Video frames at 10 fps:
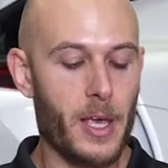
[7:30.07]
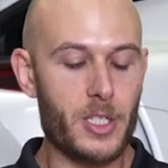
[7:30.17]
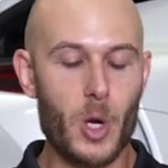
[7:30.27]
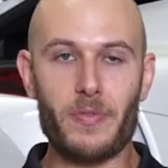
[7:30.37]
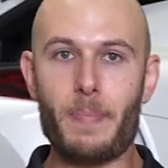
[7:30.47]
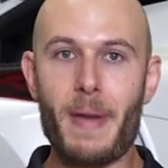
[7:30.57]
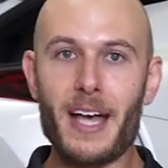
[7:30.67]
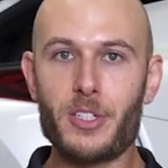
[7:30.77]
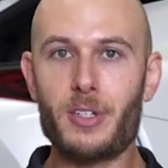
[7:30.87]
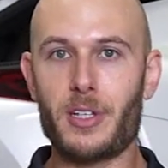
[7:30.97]
So if the
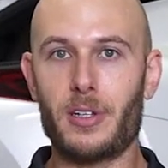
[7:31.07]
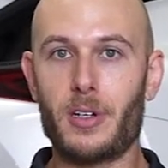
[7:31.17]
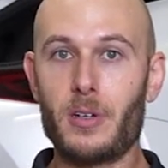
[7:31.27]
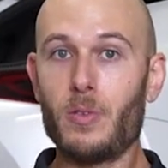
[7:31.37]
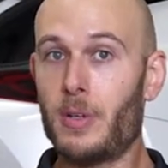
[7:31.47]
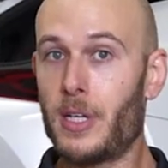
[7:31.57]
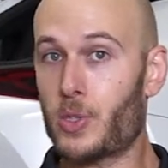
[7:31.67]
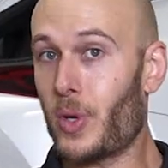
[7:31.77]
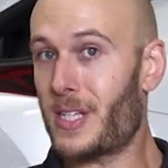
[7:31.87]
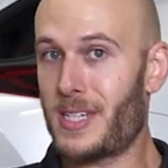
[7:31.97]
master cylinder is
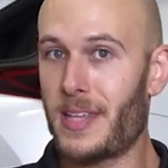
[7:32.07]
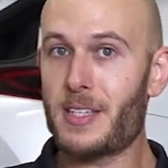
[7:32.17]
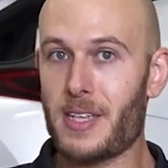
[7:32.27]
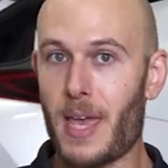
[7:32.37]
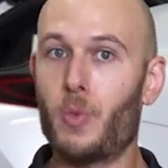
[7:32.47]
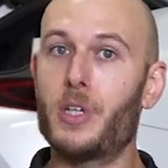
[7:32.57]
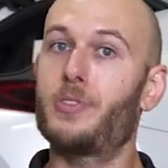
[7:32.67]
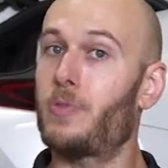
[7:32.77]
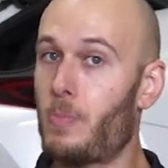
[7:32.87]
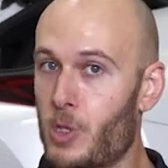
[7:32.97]
going to stay the same, which
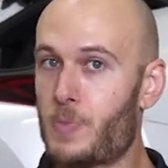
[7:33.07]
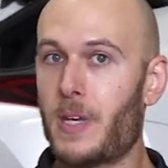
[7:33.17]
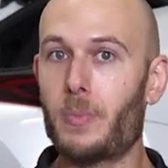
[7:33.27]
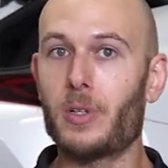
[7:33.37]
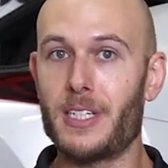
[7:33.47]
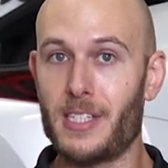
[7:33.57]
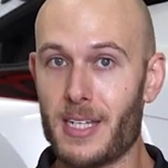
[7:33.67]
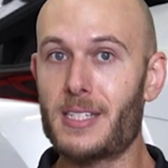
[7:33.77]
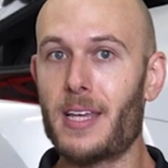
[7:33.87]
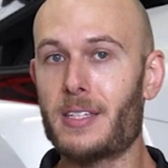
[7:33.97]
for most people it
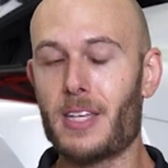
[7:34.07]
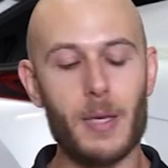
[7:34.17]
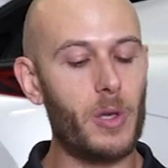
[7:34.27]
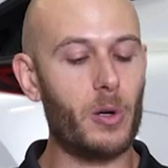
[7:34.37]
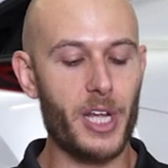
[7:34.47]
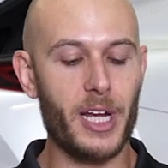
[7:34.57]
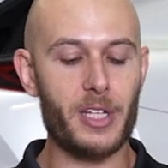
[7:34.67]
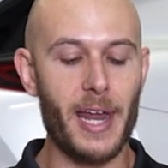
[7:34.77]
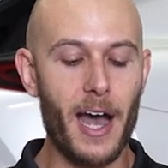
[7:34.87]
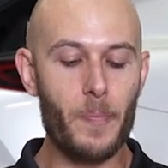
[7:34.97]
does stay the same, you don't change
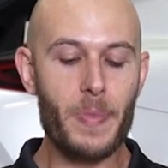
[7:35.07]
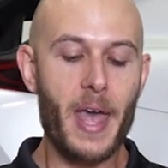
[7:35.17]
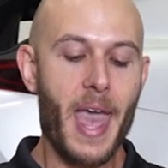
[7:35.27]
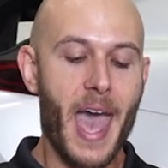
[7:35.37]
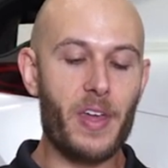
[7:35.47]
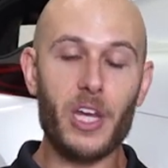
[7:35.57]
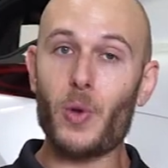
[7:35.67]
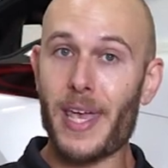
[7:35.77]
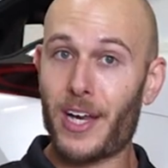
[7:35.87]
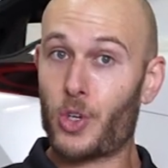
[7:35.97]
that out, and then
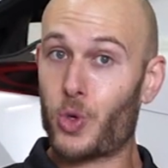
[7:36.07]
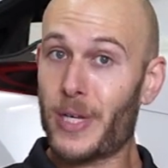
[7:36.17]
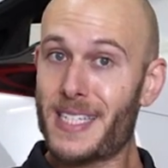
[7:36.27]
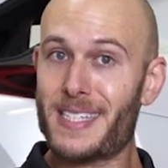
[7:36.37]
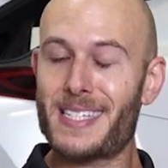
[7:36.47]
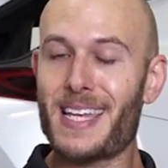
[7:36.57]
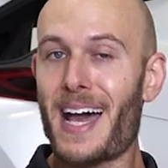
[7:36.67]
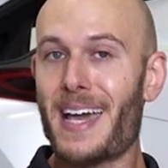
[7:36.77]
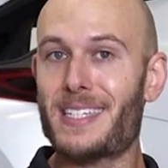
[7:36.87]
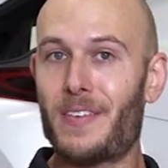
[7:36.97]
you increase the
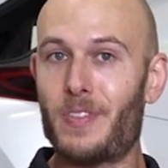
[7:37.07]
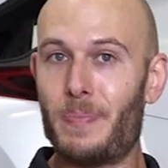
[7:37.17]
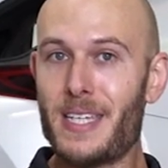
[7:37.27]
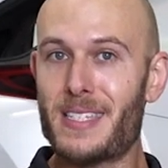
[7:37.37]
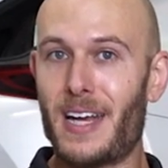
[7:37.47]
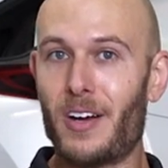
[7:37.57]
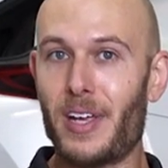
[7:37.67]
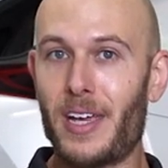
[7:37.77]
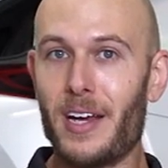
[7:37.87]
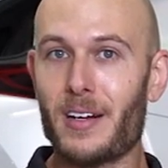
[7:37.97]
size of the piston
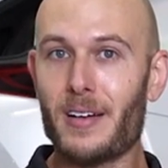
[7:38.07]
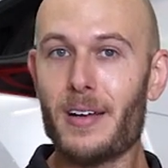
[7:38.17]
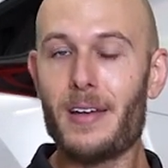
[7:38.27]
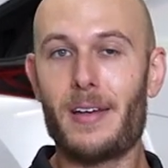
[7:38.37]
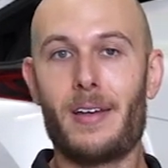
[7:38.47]
area here,